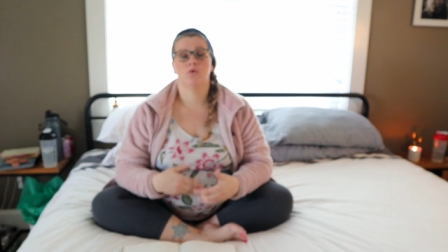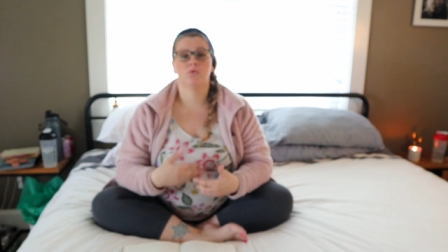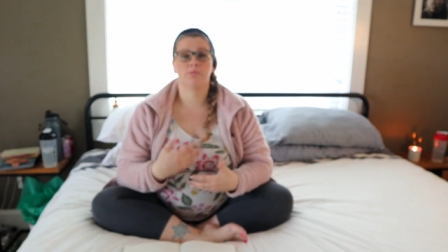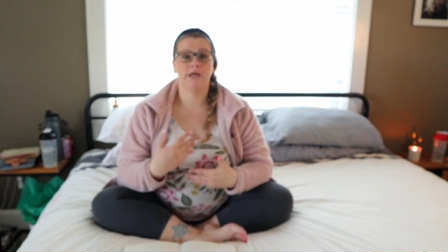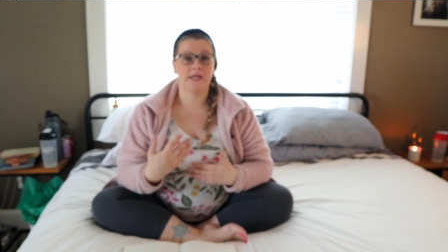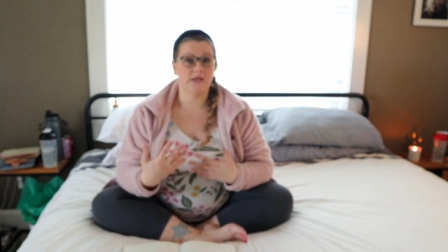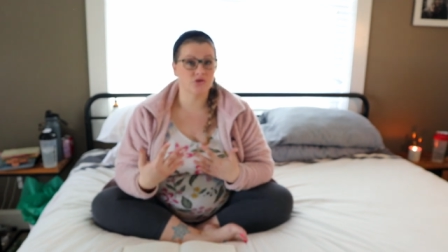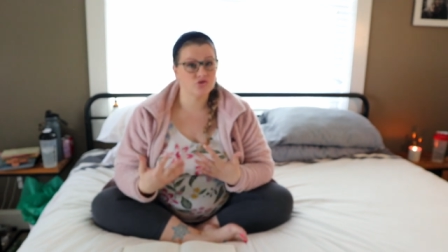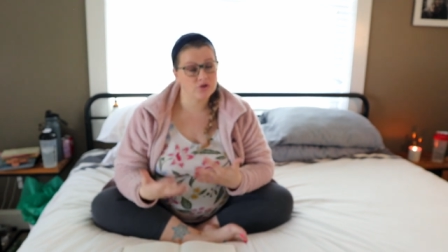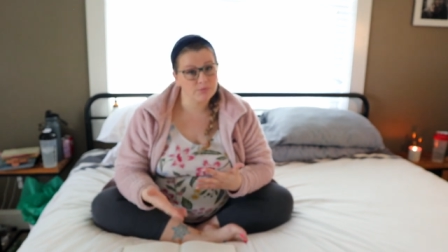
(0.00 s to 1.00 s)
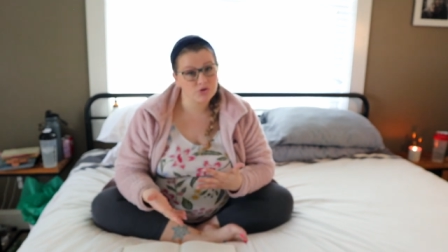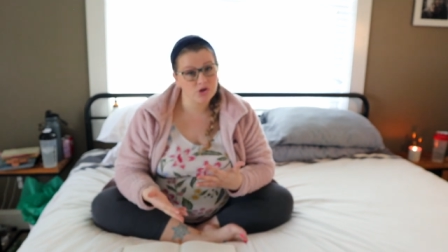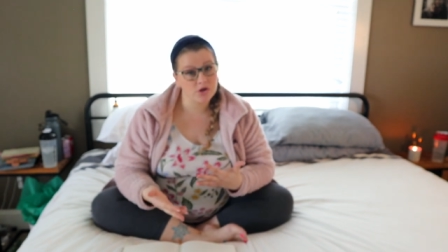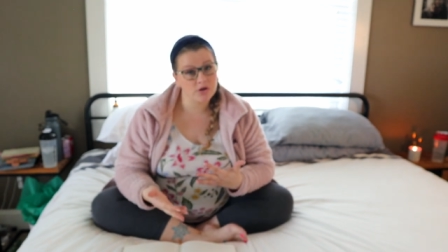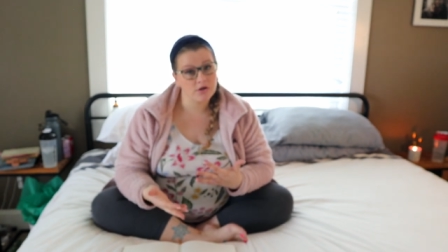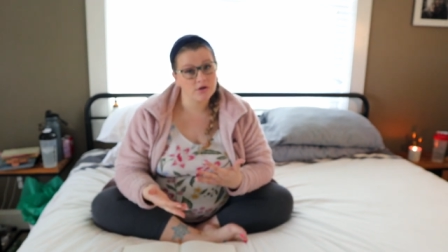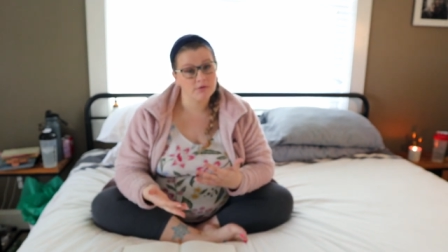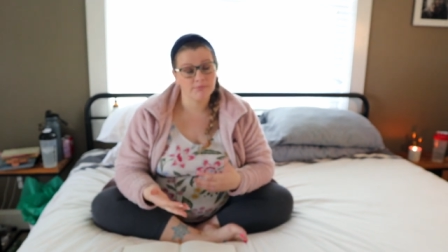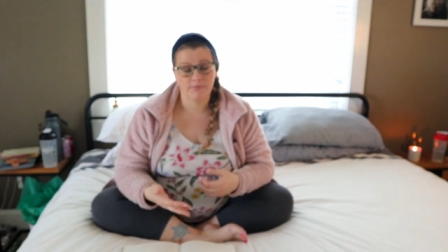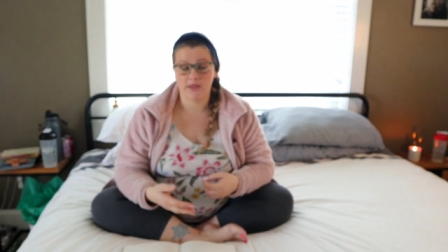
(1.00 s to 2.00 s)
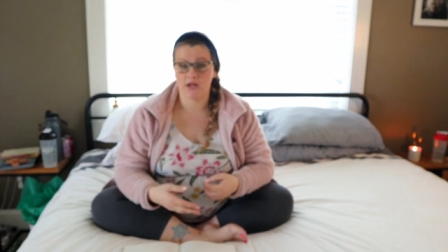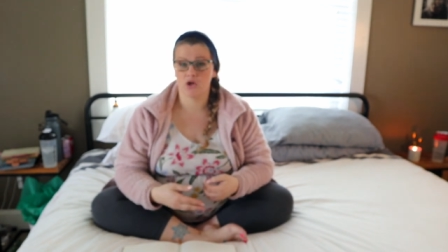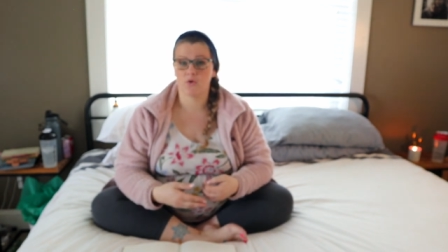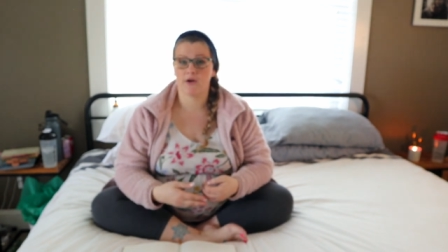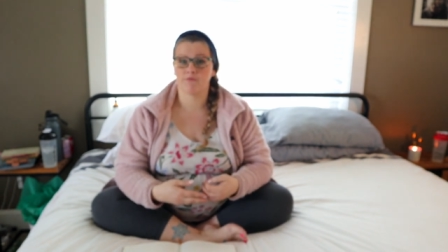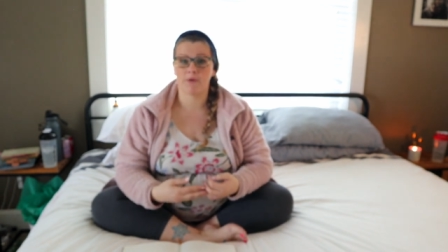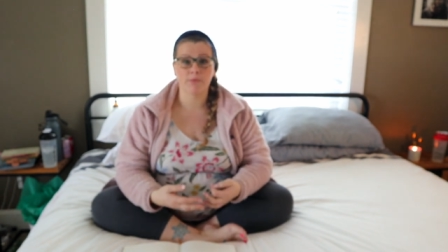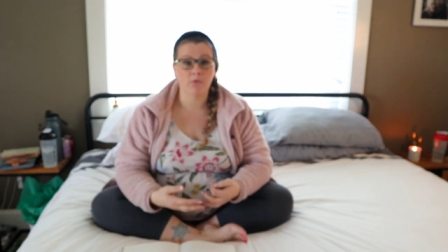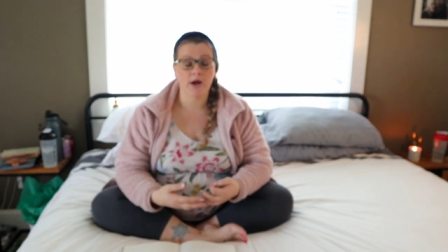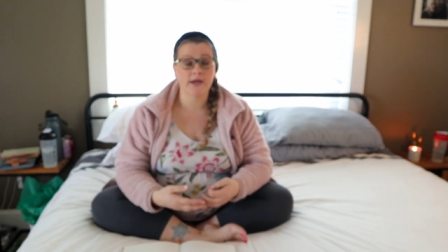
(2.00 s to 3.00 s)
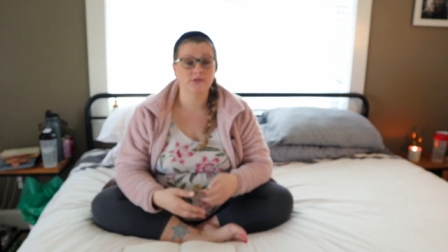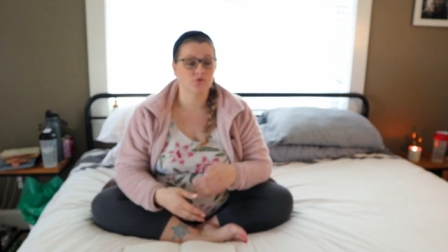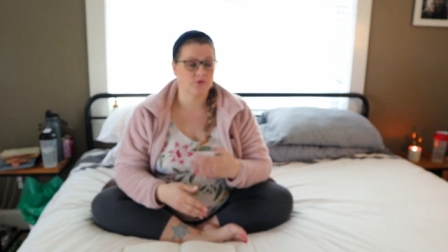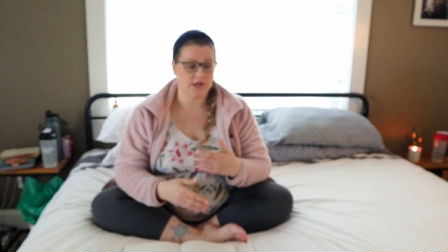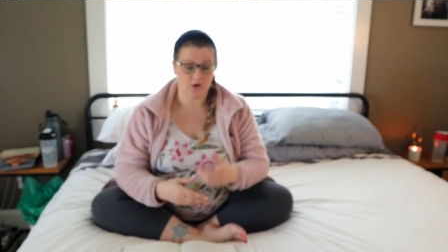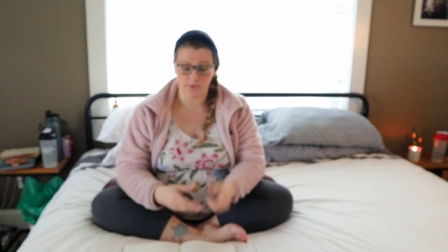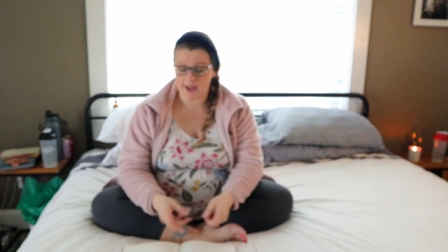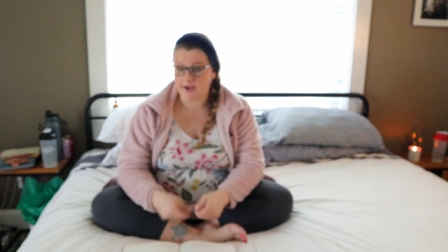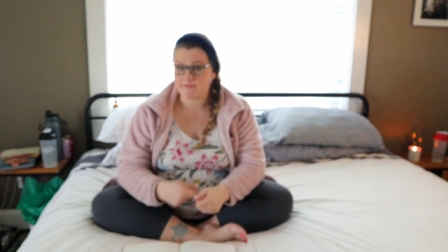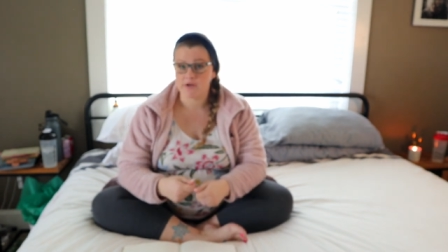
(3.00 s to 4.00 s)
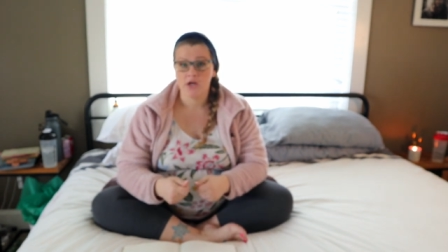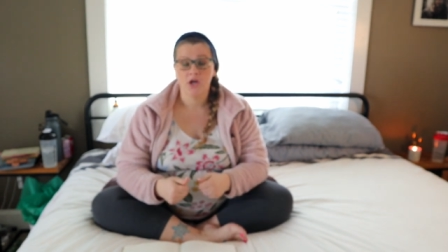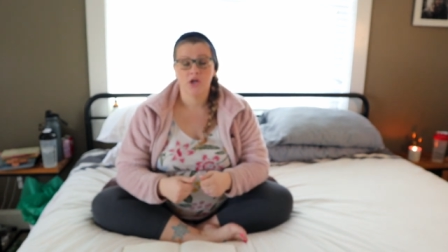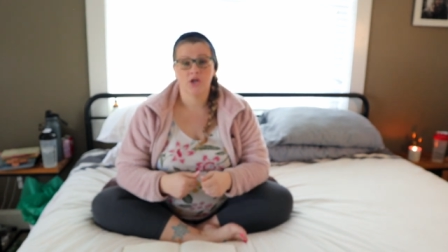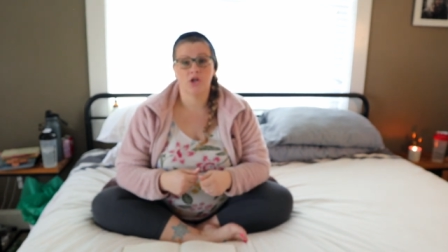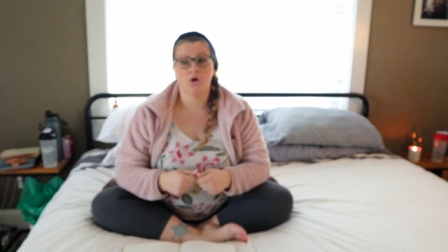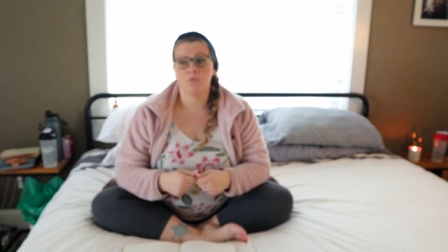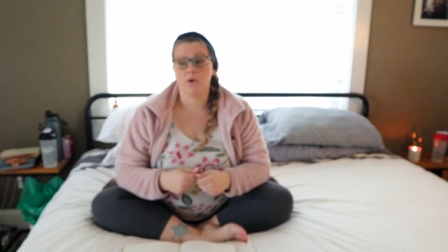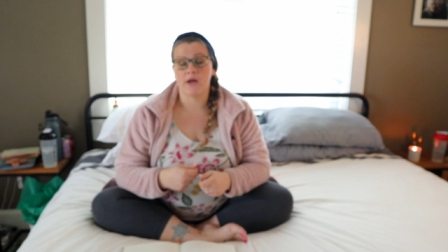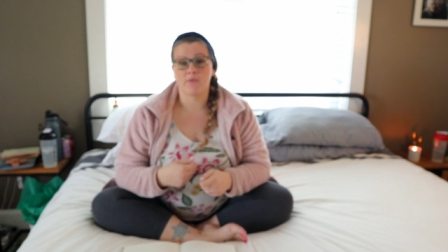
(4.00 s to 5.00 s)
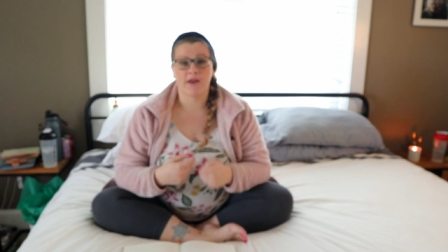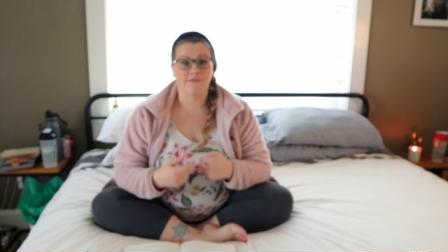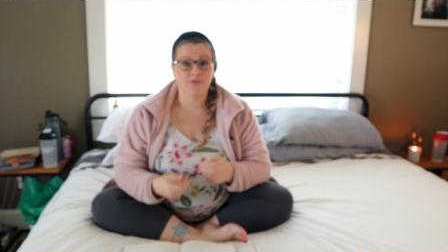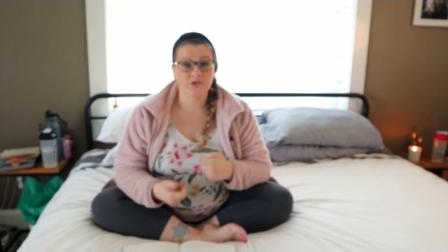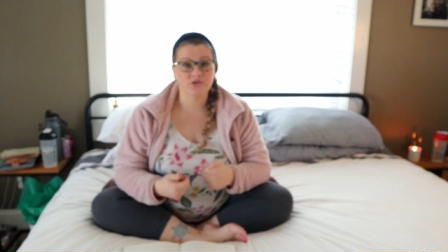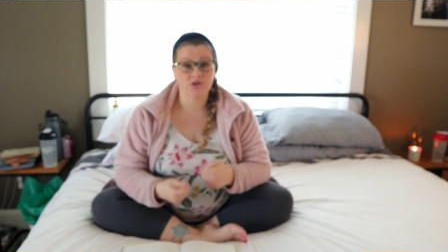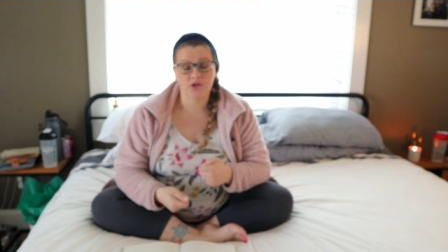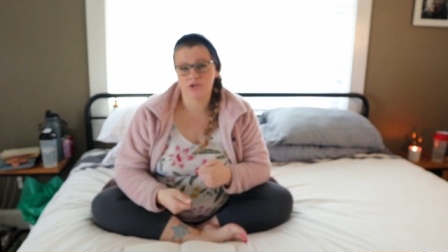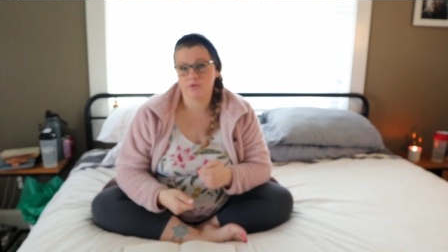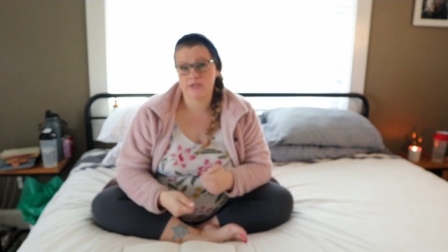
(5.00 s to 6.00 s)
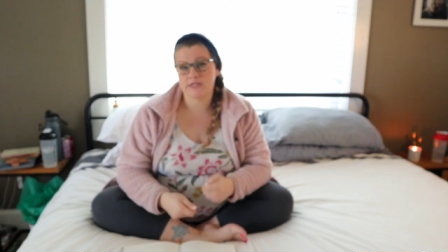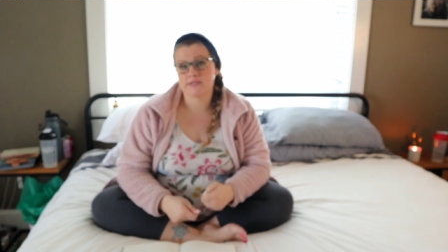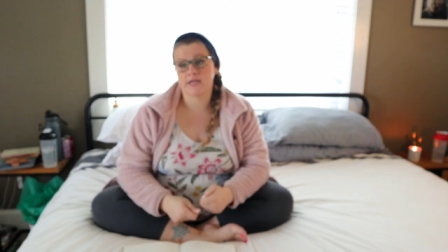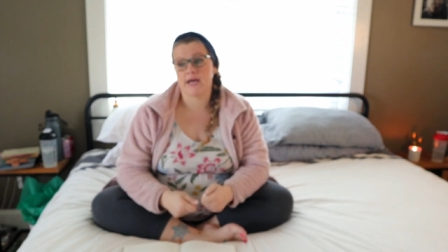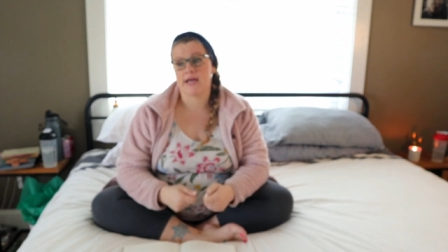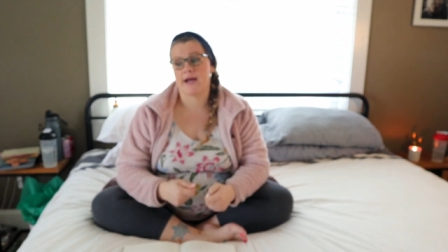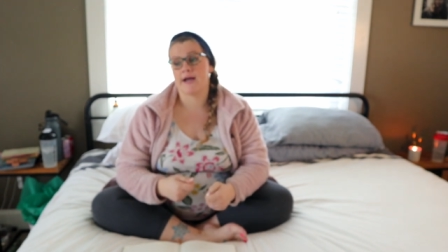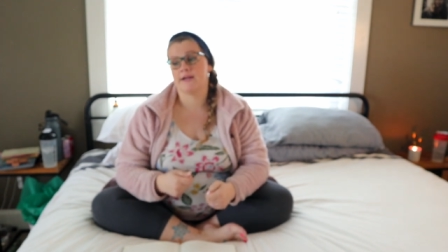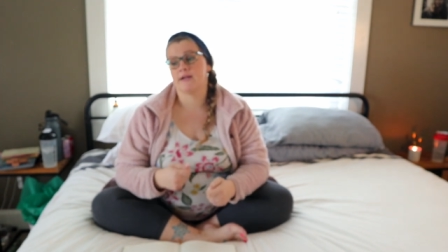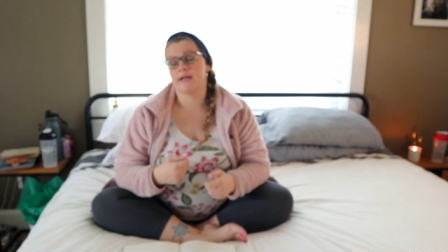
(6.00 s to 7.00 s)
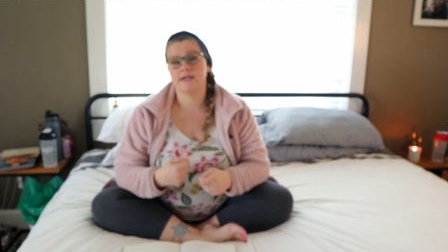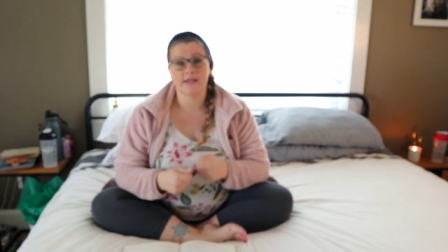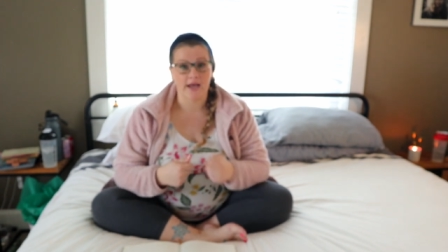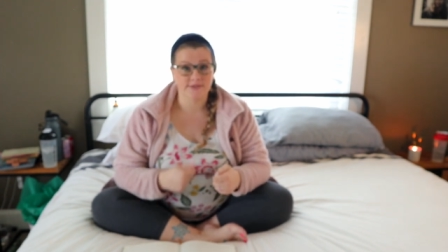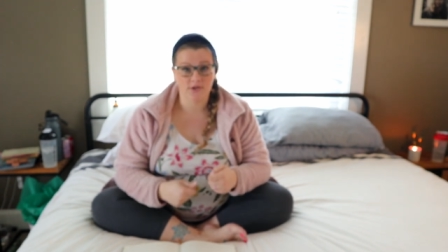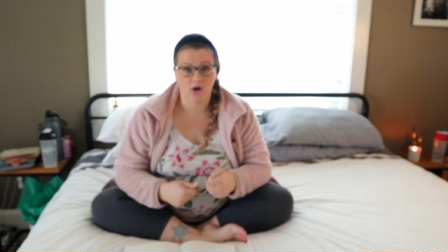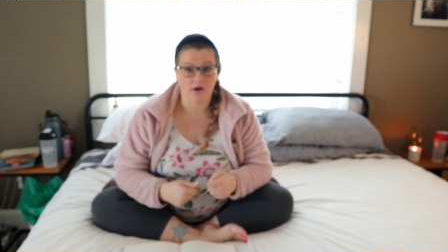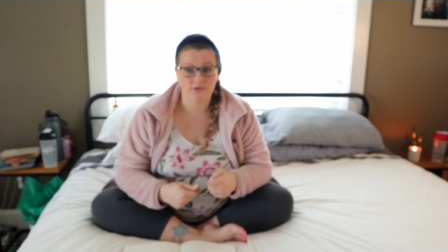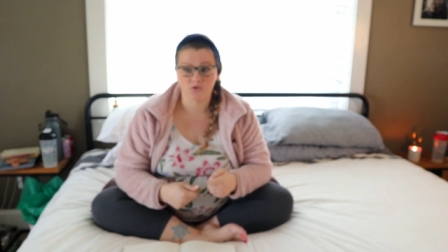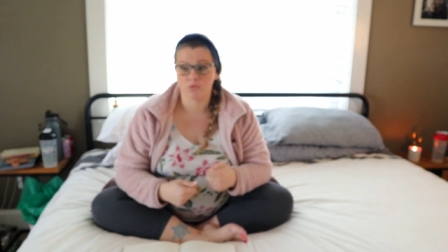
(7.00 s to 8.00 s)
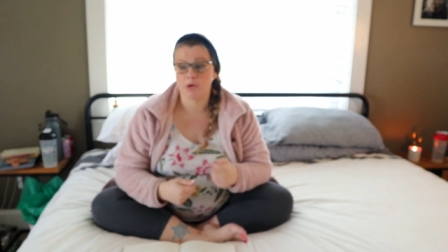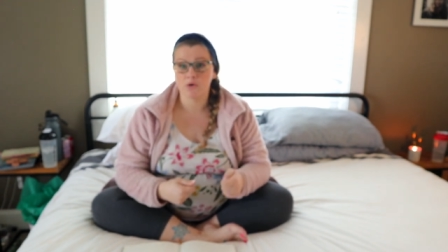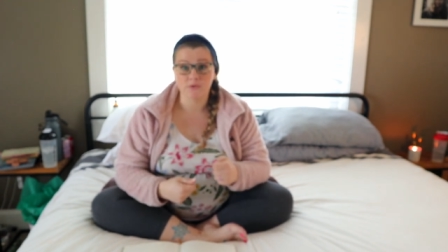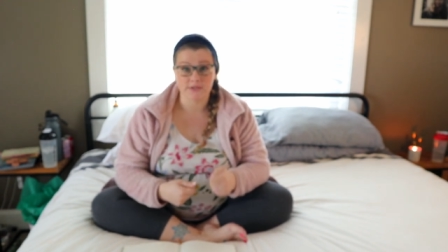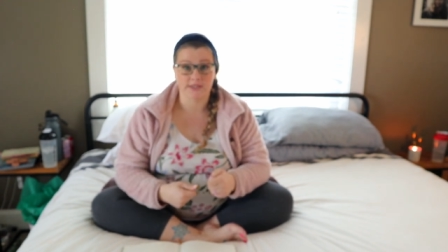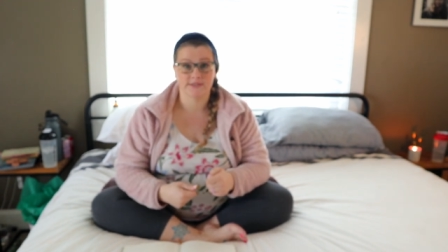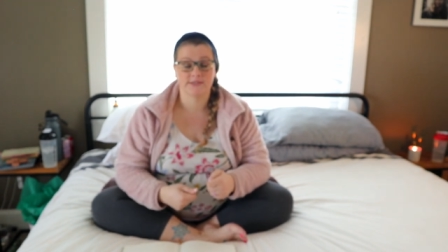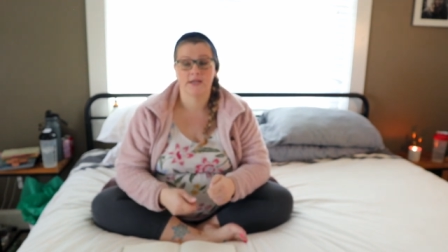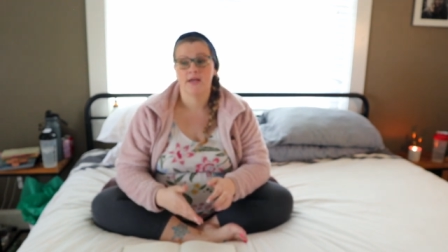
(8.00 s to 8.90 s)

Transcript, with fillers: repeating scripture that you have memorized, or that you have, you know, and when I first started doing this, I had index cards or Post-its,